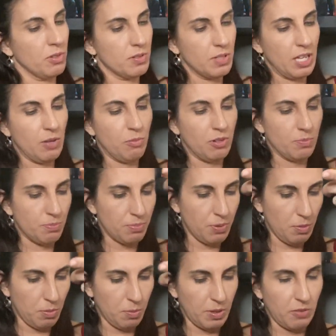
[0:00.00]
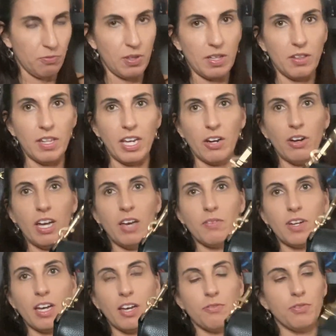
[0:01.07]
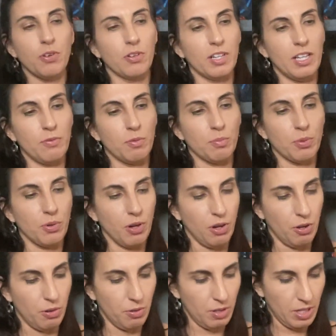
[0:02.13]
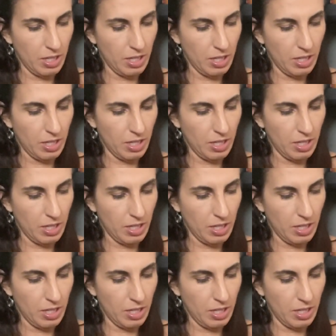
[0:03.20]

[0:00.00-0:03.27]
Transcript: it would probably fit in there. I have an iPhone 11 Pro.